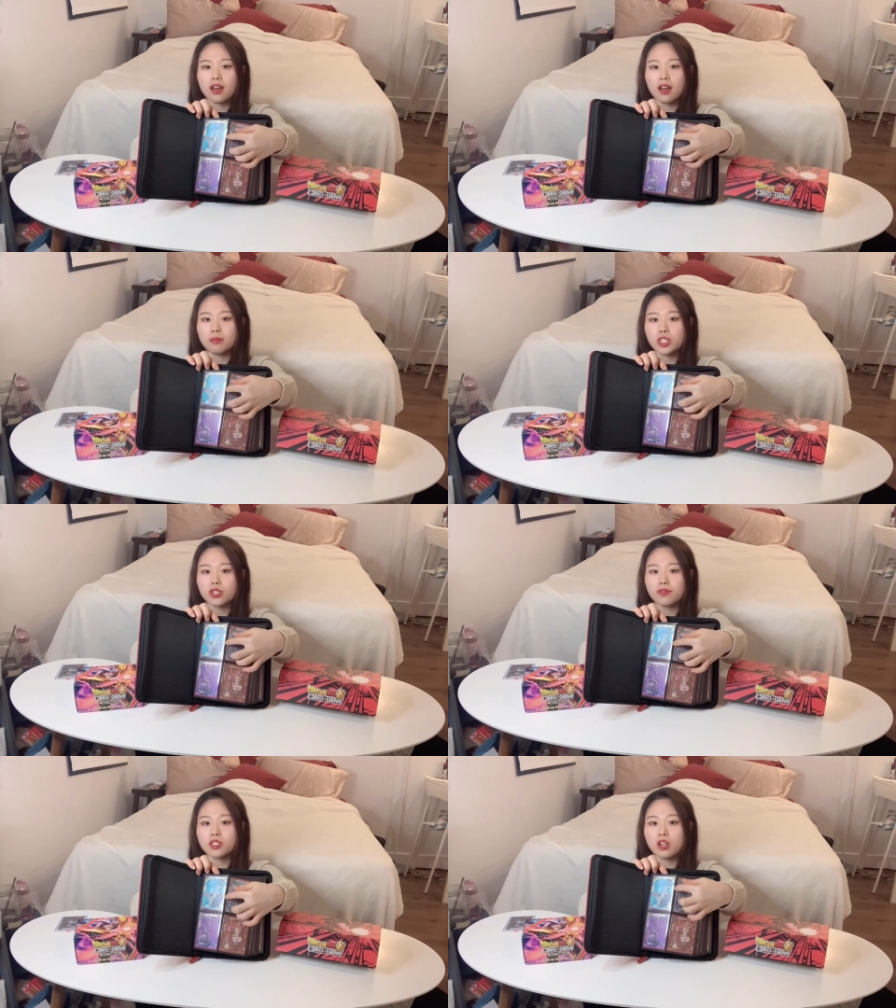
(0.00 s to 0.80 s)
Um, each
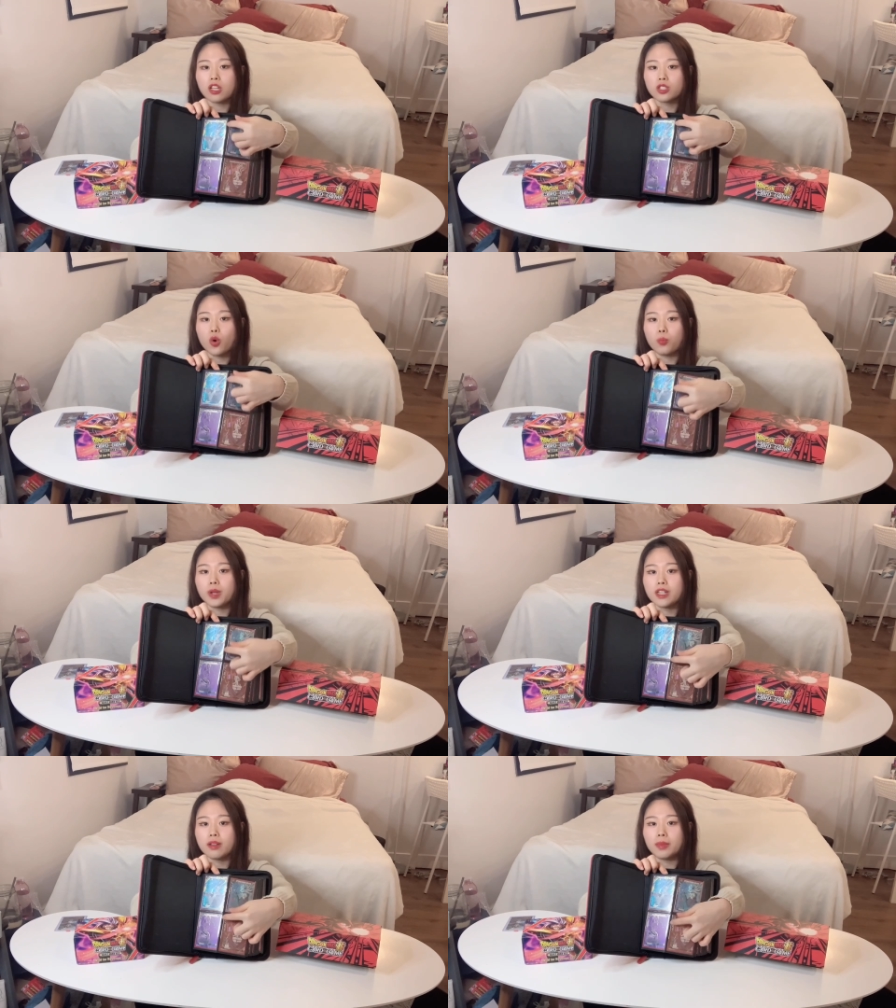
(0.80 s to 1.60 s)
of the slots
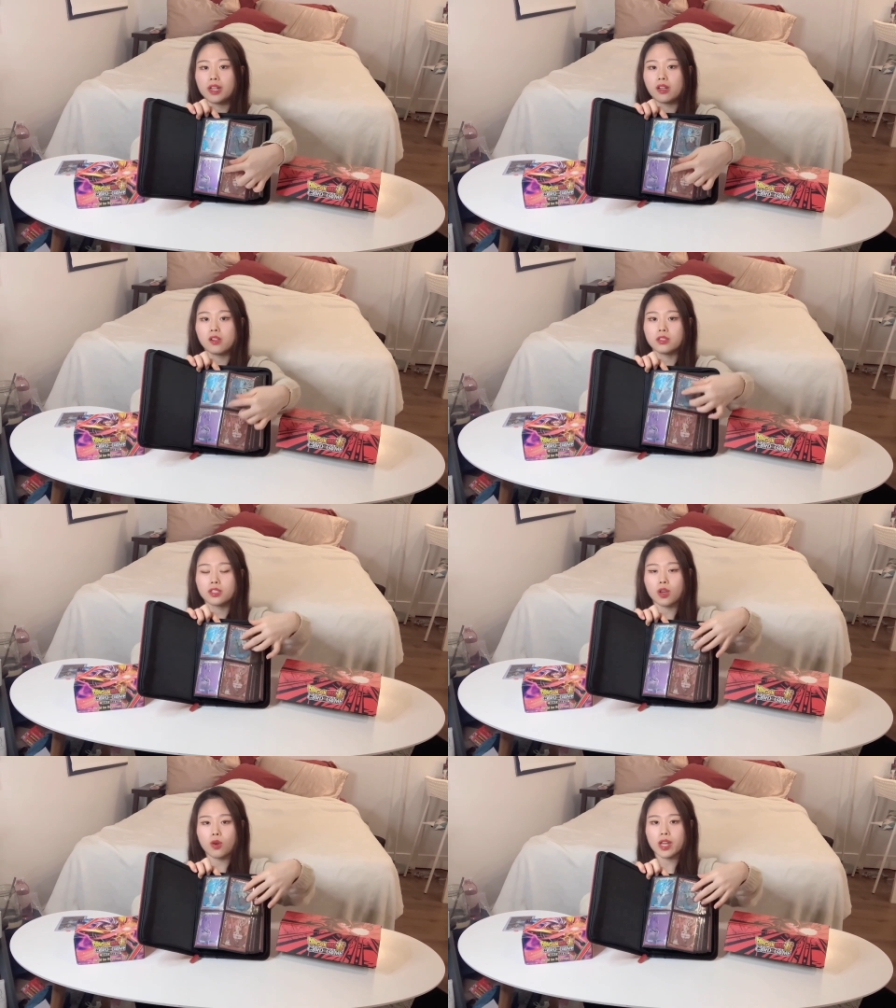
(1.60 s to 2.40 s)
open in the middle,
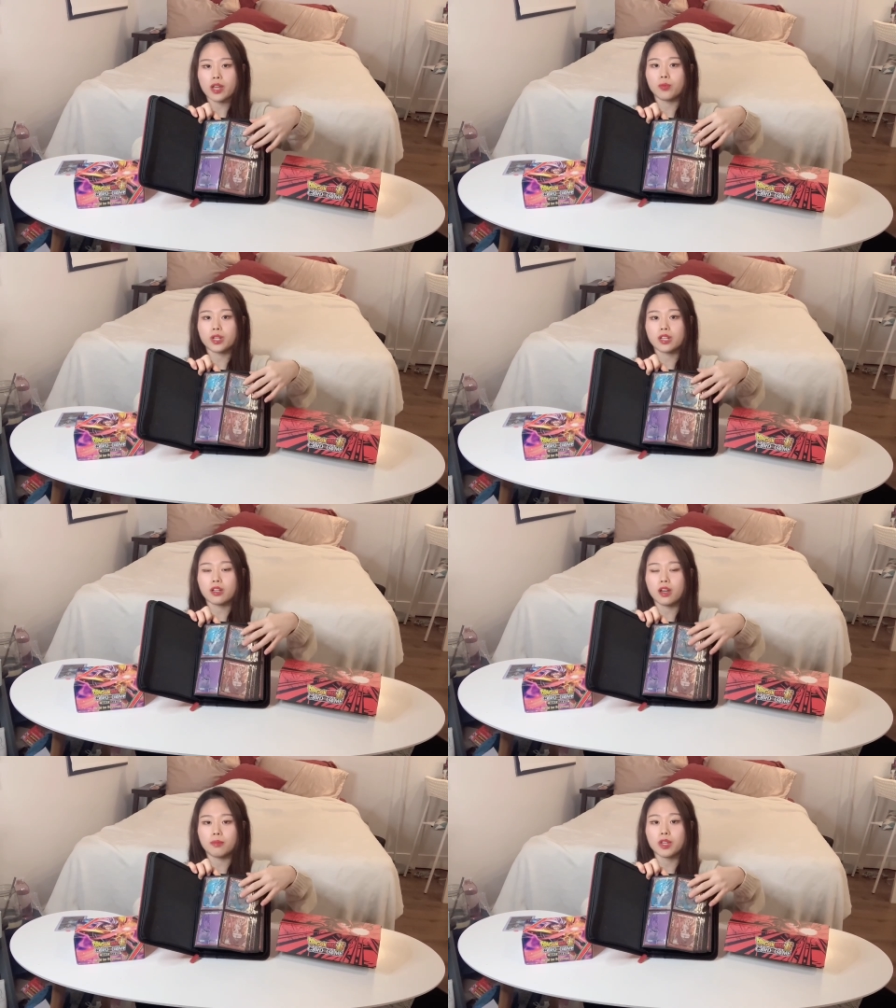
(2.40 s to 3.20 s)
so it wouldn't, um,